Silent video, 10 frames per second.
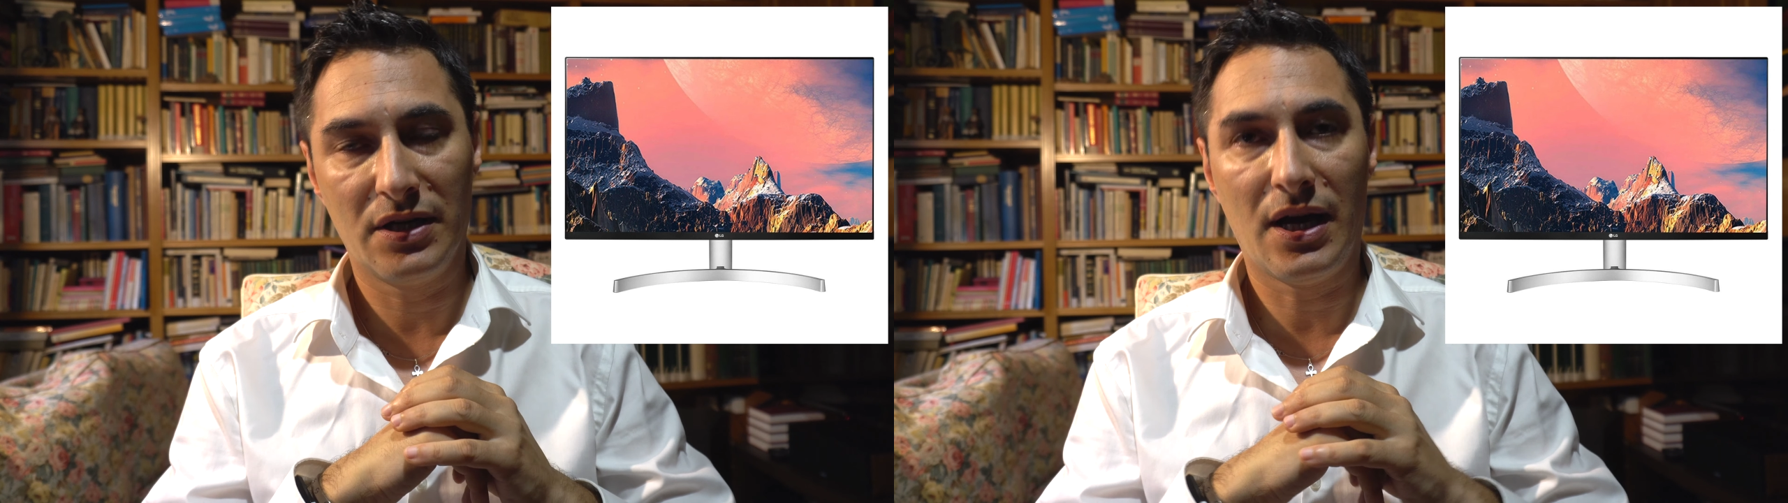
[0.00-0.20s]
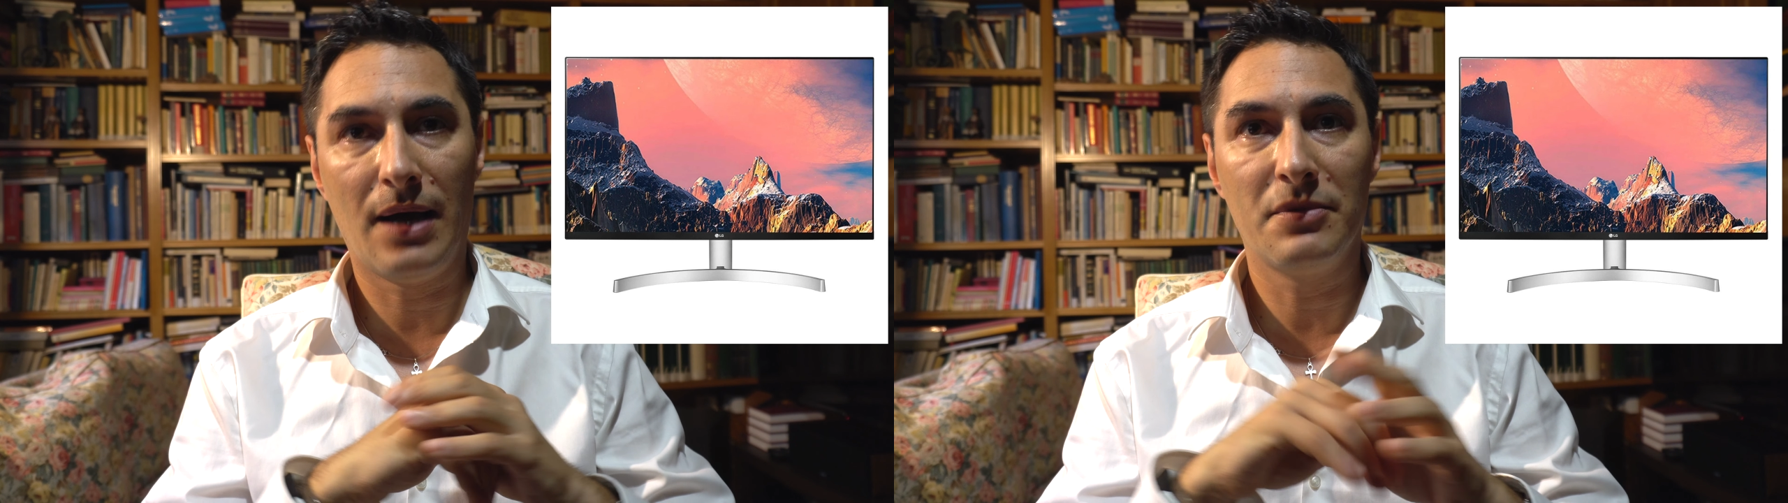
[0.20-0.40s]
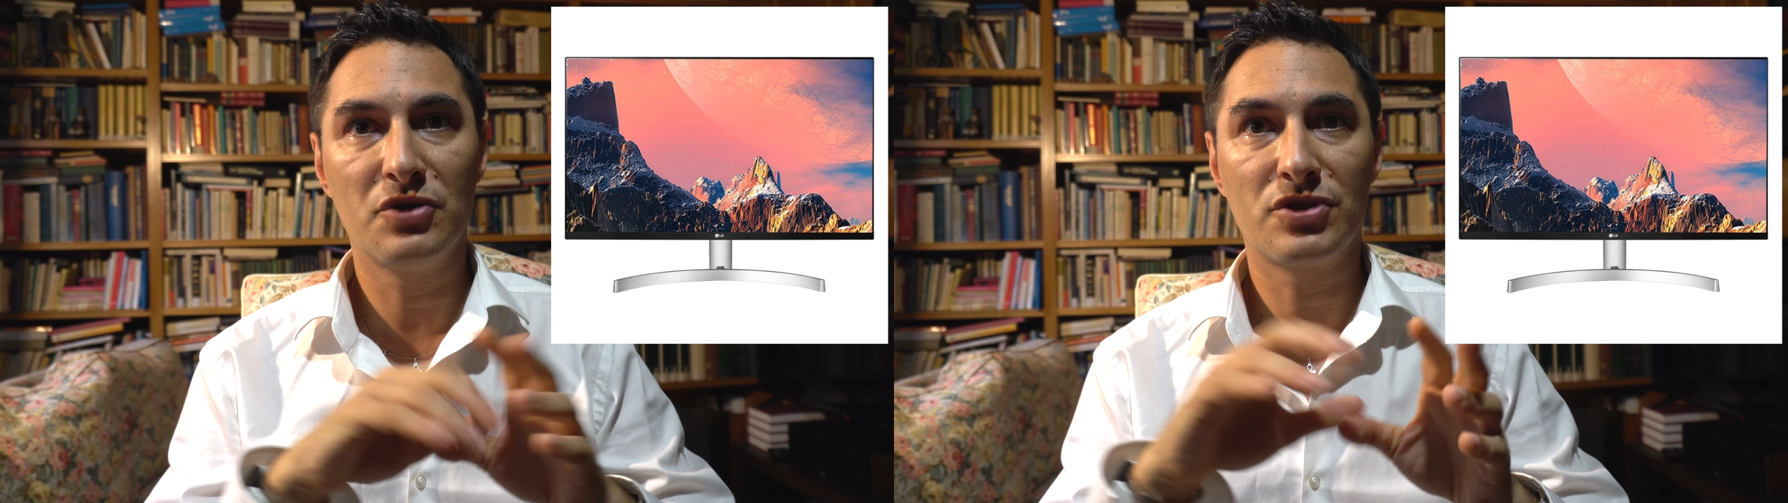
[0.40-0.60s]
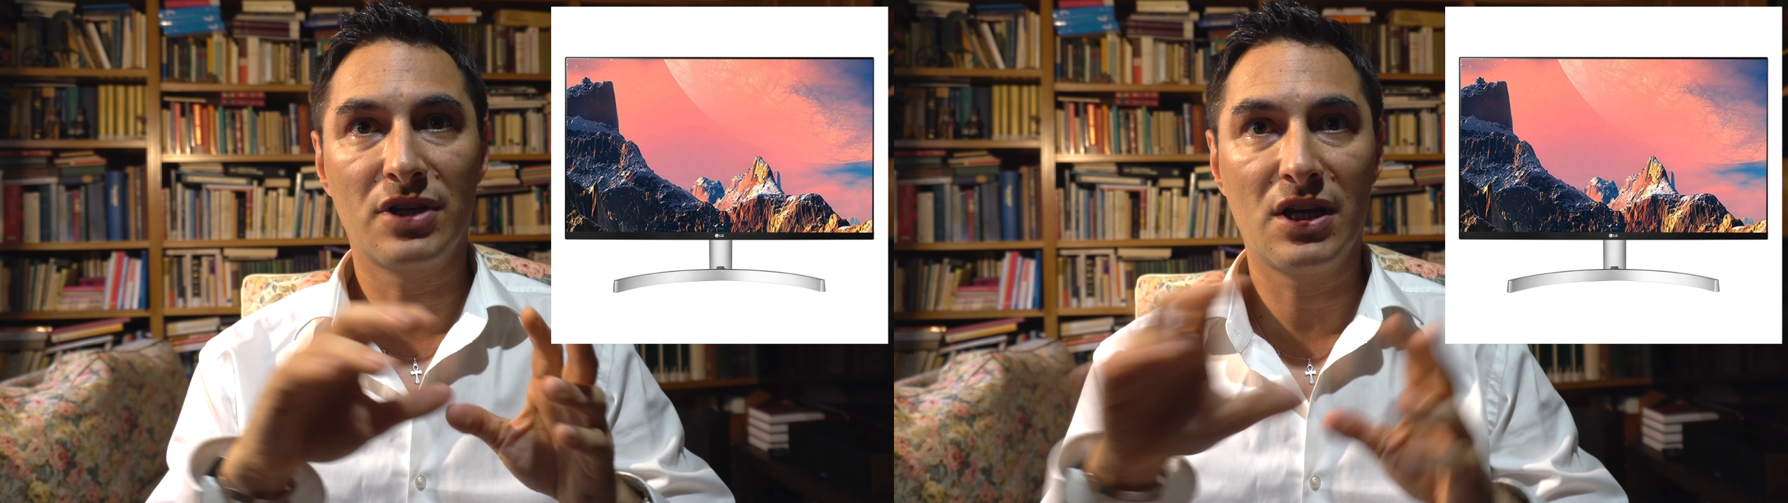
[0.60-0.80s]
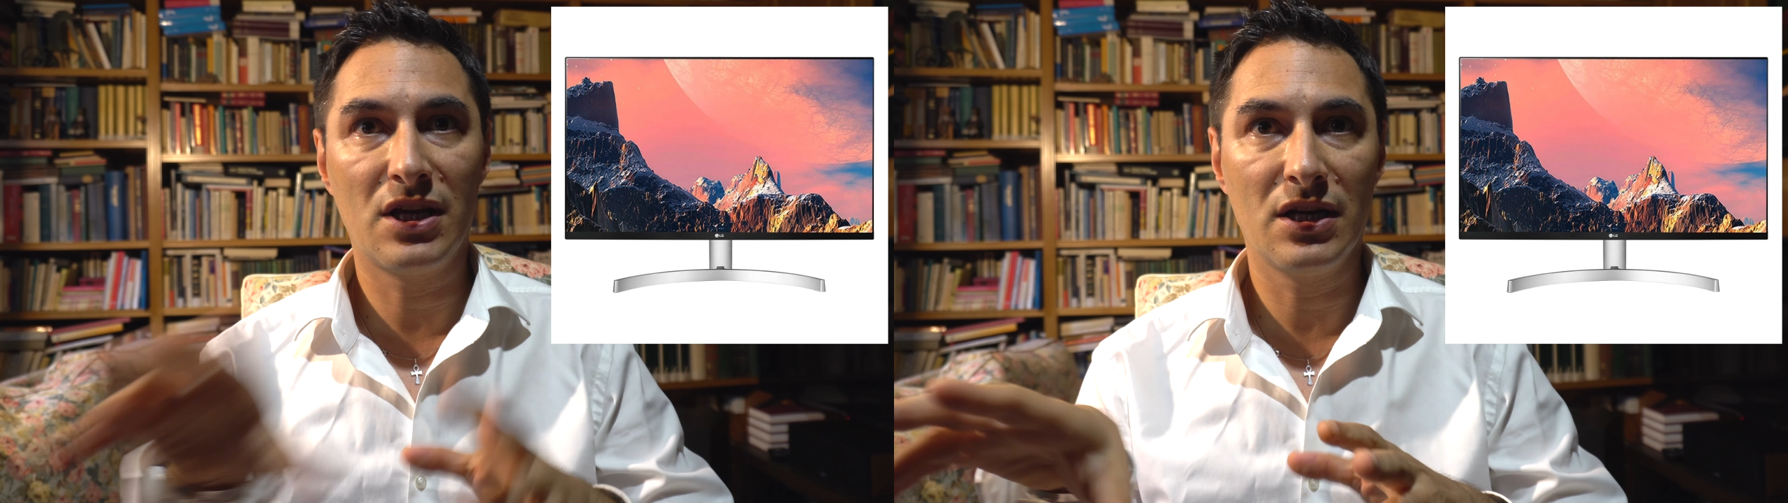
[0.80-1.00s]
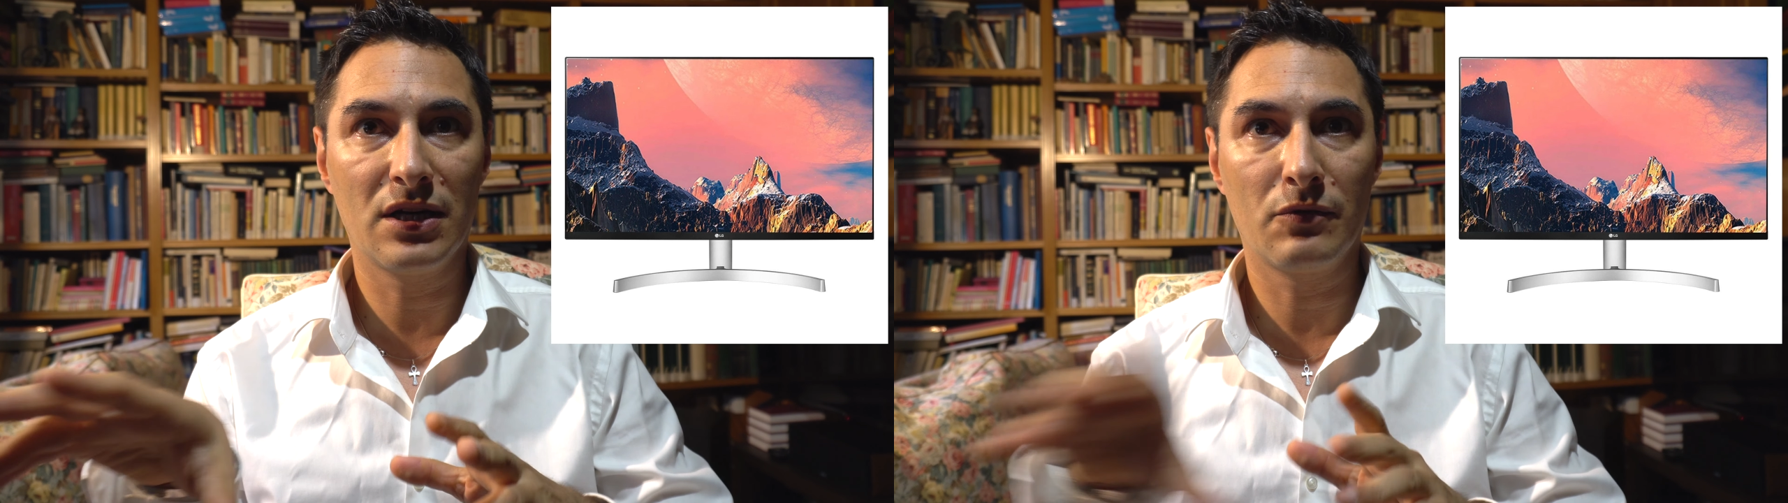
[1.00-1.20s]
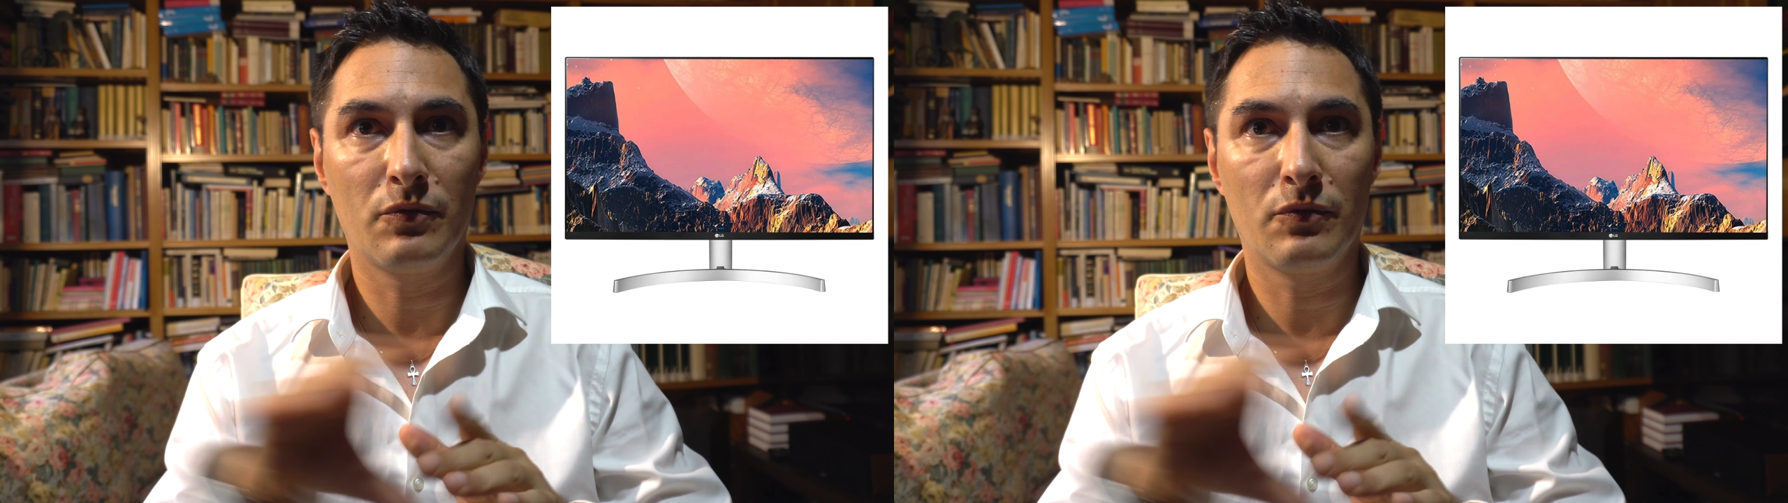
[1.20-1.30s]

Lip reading: I'm using here